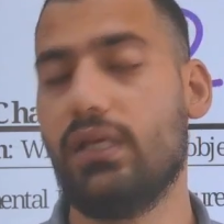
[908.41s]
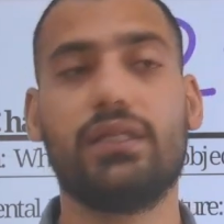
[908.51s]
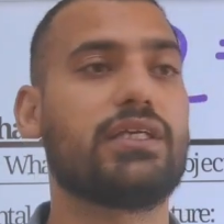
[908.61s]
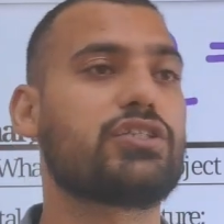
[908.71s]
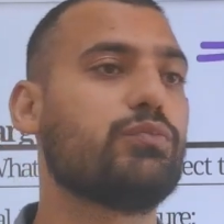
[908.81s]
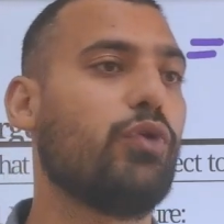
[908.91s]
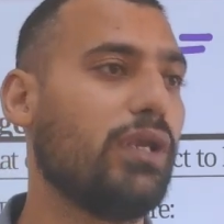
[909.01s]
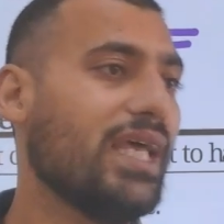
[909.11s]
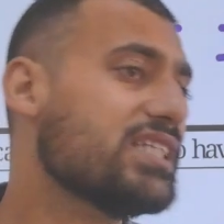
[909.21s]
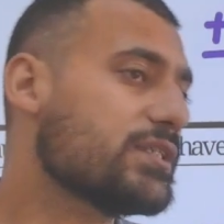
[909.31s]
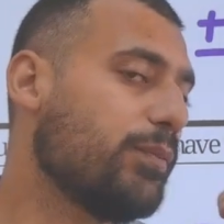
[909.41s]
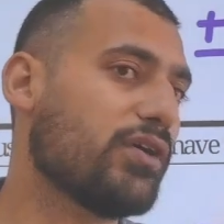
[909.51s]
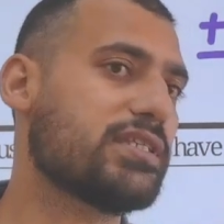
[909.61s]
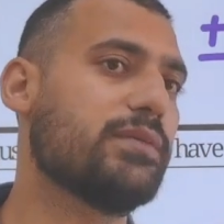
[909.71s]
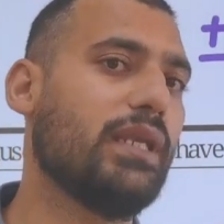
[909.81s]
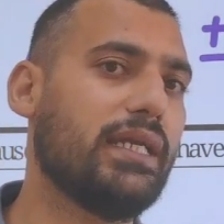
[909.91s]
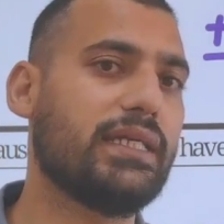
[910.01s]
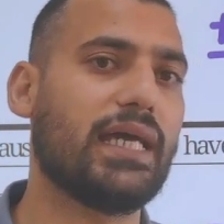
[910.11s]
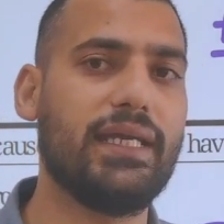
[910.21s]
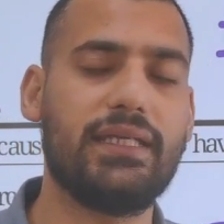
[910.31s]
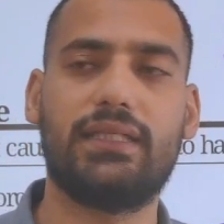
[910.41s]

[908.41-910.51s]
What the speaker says: The smallest possible entity